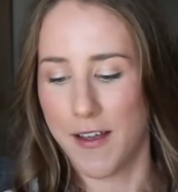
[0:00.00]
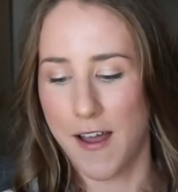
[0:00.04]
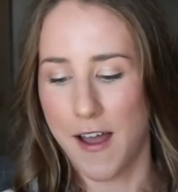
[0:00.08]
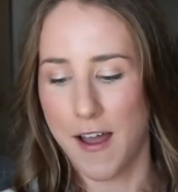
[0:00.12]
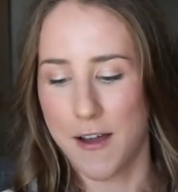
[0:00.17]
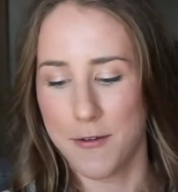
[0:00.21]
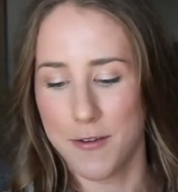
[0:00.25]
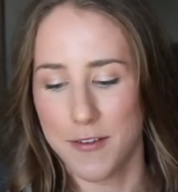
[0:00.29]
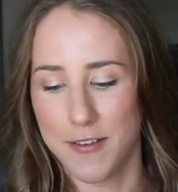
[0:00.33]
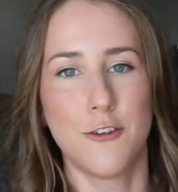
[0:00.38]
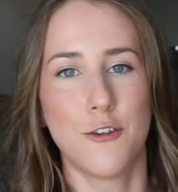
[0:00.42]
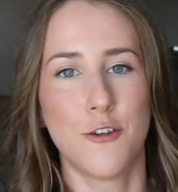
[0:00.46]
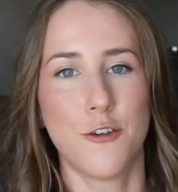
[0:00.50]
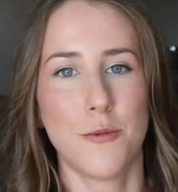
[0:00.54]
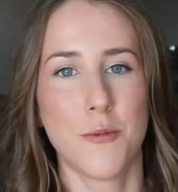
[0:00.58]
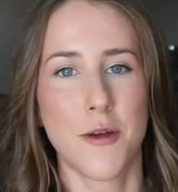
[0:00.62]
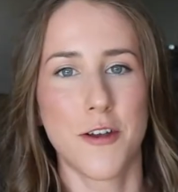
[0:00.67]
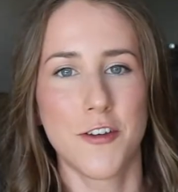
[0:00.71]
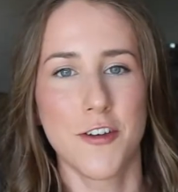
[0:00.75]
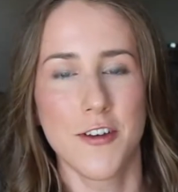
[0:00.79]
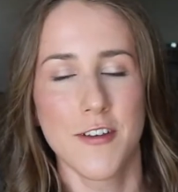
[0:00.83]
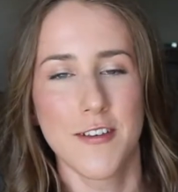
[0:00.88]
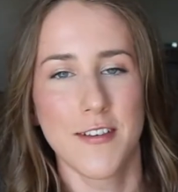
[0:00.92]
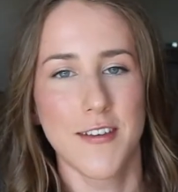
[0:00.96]
I was too
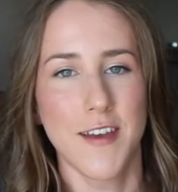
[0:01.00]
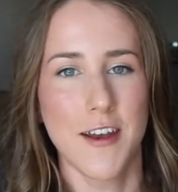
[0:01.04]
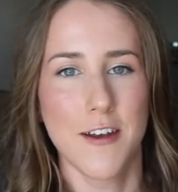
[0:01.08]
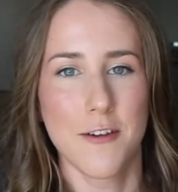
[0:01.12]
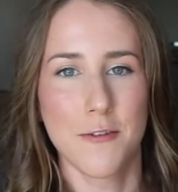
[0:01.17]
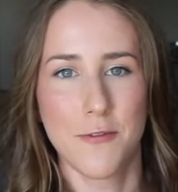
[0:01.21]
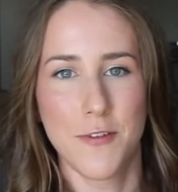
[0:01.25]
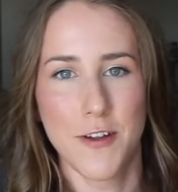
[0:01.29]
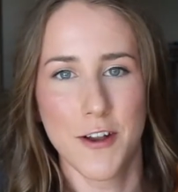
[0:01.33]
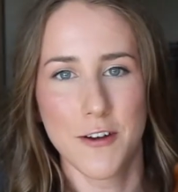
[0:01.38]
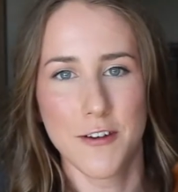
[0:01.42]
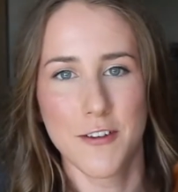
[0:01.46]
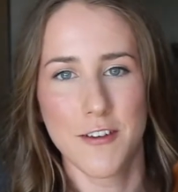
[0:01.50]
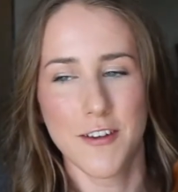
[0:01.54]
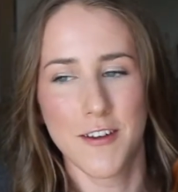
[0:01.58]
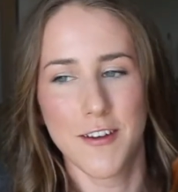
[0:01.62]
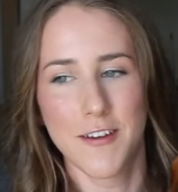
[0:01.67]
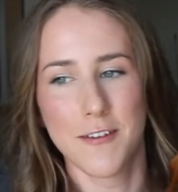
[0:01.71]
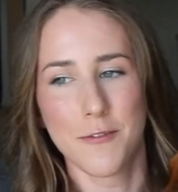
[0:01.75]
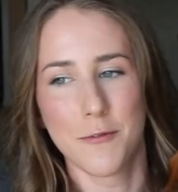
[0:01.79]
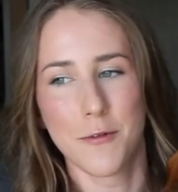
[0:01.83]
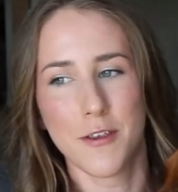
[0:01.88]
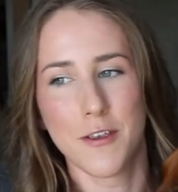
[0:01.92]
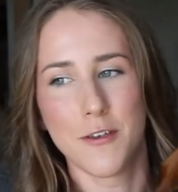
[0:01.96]
much in a state of fear
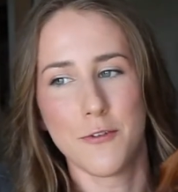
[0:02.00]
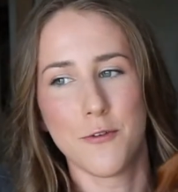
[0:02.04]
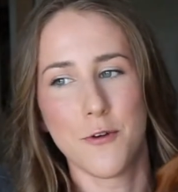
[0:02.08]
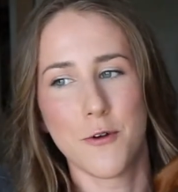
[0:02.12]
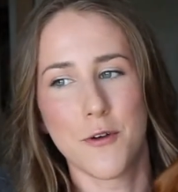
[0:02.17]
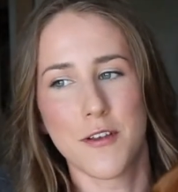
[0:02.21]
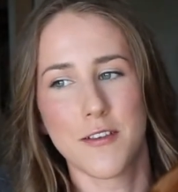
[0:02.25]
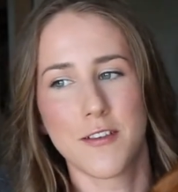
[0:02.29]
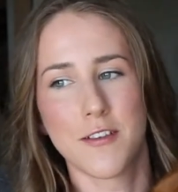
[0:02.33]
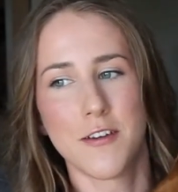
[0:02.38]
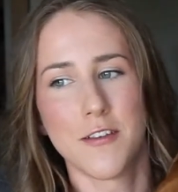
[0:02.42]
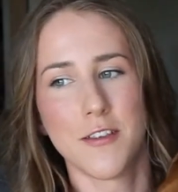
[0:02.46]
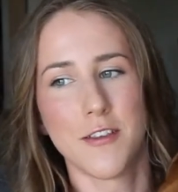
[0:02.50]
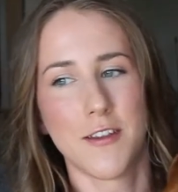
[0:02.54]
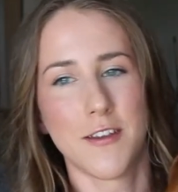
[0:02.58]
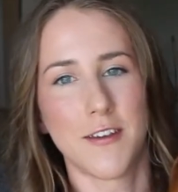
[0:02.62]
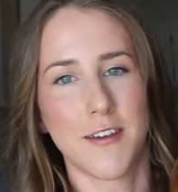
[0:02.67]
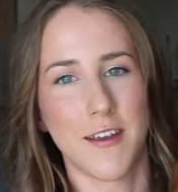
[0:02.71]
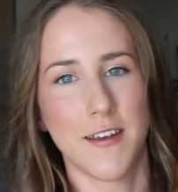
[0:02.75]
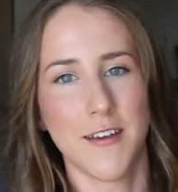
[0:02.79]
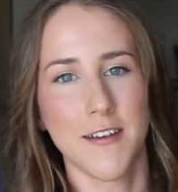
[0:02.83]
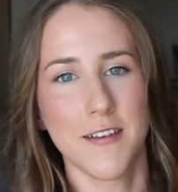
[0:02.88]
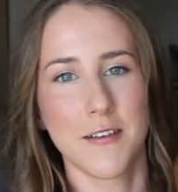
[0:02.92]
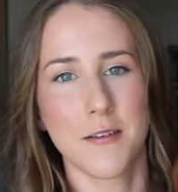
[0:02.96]
to really focus on the
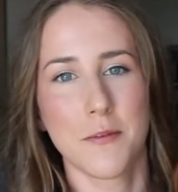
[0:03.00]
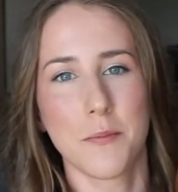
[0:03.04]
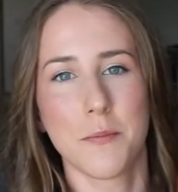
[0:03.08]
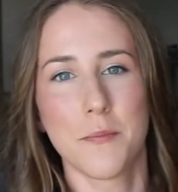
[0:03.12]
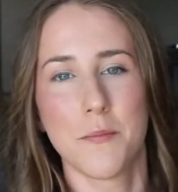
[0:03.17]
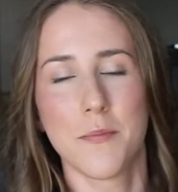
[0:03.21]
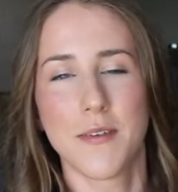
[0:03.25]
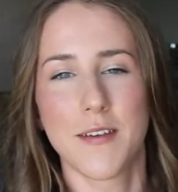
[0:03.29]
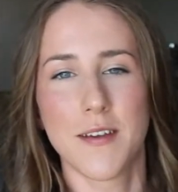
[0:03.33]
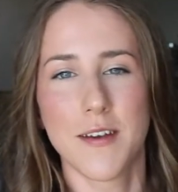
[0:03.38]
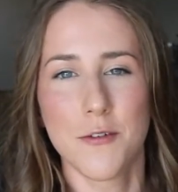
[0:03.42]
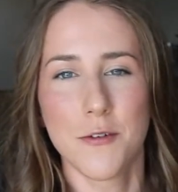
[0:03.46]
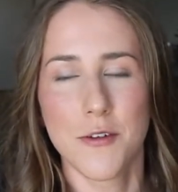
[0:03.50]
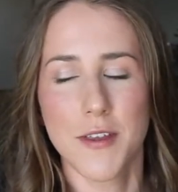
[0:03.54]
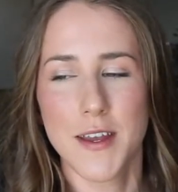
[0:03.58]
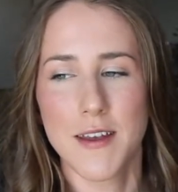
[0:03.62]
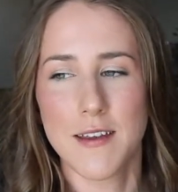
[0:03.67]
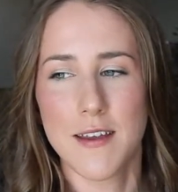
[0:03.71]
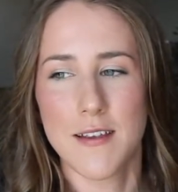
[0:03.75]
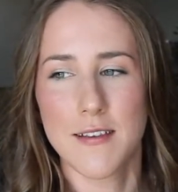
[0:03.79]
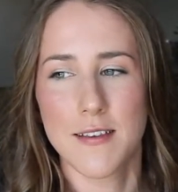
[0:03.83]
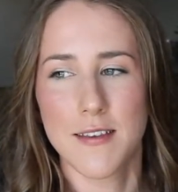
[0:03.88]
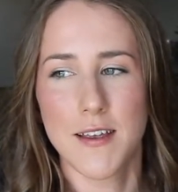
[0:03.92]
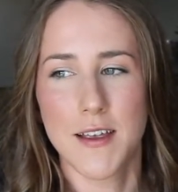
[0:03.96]
taste. Didn't really
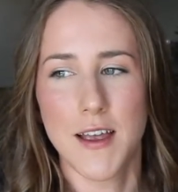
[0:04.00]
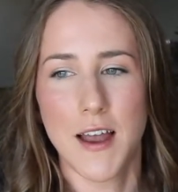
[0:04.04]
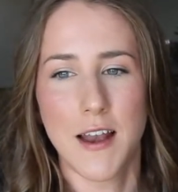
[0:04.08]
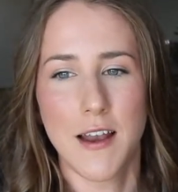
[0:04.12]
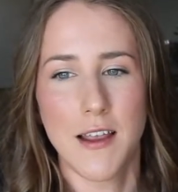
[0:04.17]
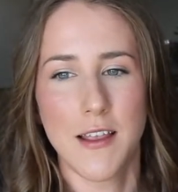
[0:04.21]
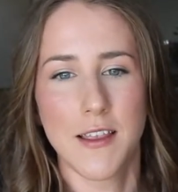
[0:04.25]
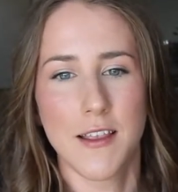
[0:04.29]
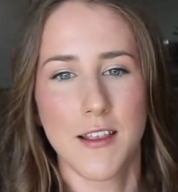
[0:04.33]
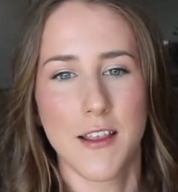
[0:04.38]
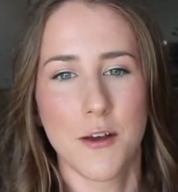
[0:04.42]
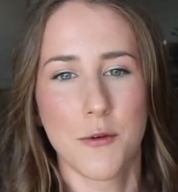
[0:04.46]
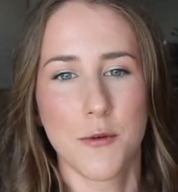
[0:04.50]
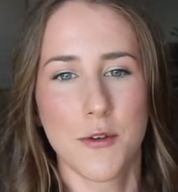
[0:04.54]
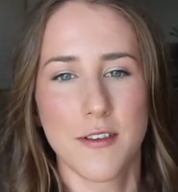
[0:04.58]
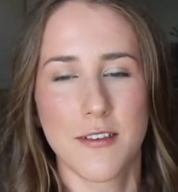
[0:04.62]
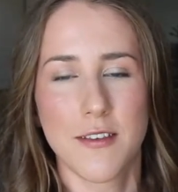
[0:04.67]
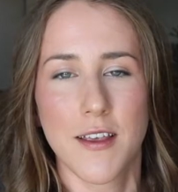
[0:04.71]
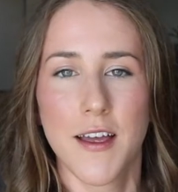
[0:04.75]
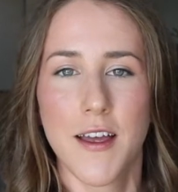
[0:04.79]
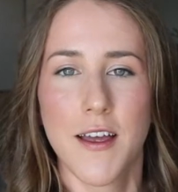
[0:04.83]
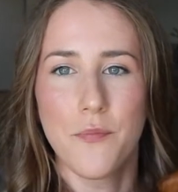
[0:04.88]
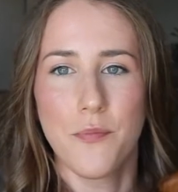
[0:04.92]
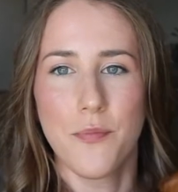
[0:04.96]
taste like anything that was
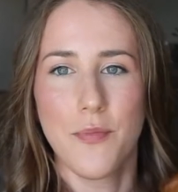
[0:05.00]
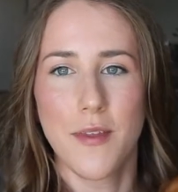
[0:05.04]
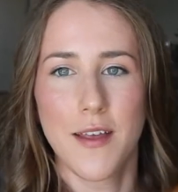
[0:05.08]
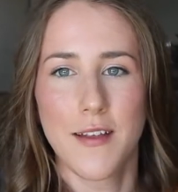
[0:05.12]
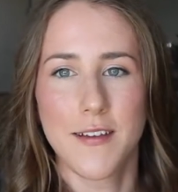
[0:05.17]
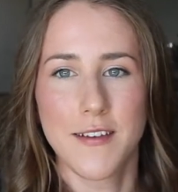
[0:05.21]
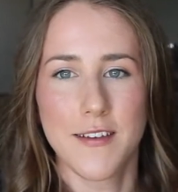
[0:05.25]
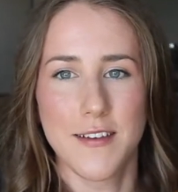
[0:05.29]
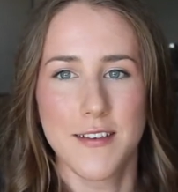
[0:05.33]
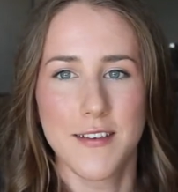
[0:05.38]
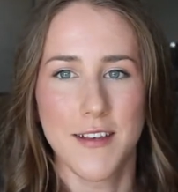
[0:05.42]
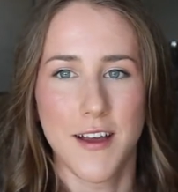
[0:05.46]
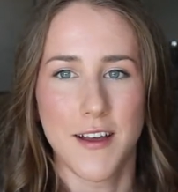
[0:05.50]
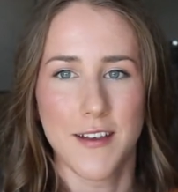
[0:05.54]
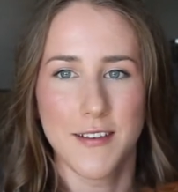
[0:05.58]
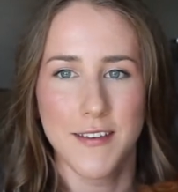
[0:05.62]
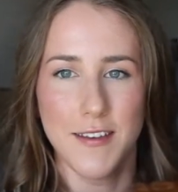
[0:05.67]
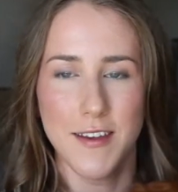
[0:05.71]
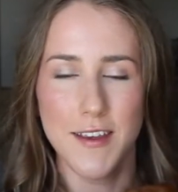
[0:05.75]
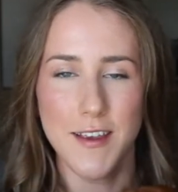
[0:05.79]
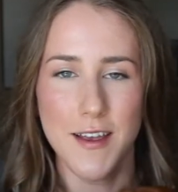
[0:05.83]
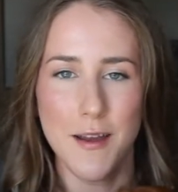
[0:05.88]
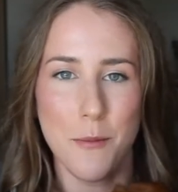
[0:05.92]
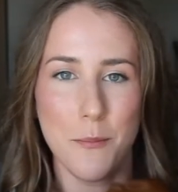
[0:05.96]

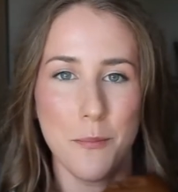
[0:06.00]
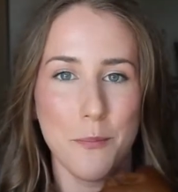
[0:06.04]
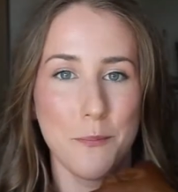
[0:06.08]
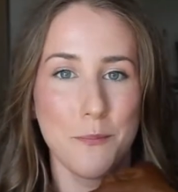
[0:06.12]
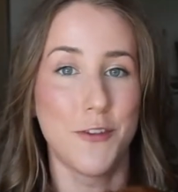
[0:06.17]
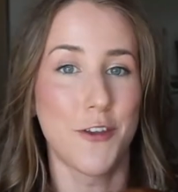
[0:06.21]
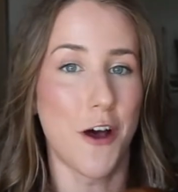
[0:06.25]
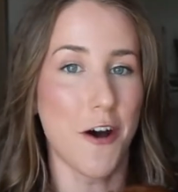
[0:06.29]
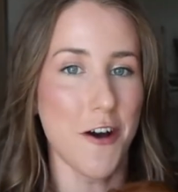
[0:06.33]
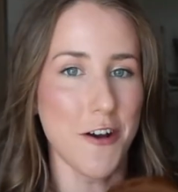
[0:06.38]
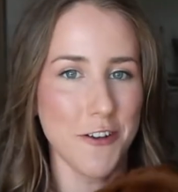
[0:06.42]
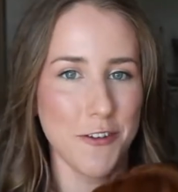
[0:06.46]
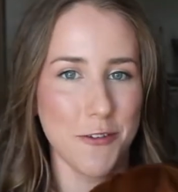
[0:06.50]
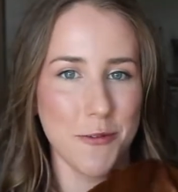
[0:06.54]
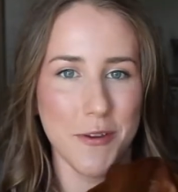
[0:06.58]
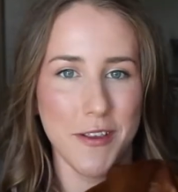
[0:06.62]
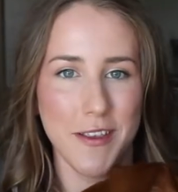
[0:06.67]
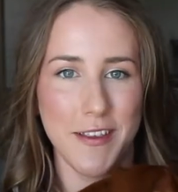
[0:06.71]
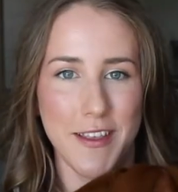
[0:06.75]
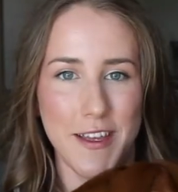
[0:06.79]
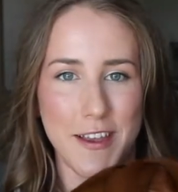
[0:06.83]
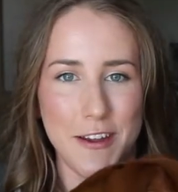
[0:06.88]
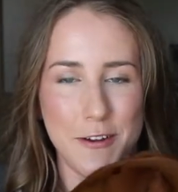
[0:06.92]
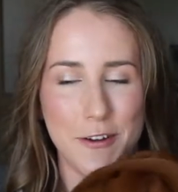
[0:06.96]
disgusting. Dogs
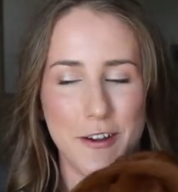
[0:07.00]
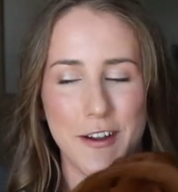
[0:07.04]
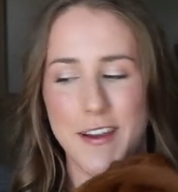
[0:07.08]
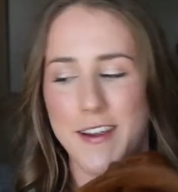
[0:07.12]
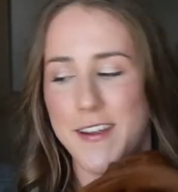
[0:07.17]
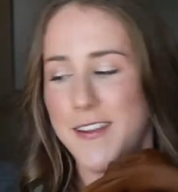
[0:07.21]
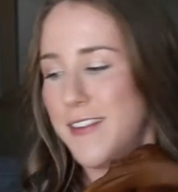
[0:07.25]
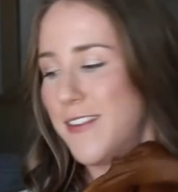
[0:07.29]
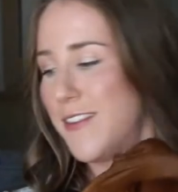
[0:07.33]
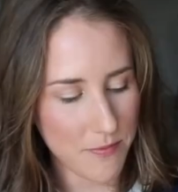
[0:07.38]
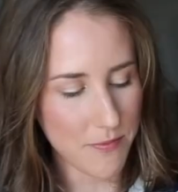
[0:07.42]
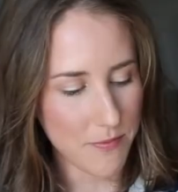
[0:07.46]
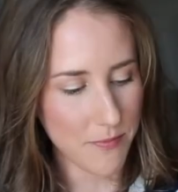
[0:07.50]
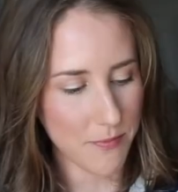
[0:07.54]
really like crickets.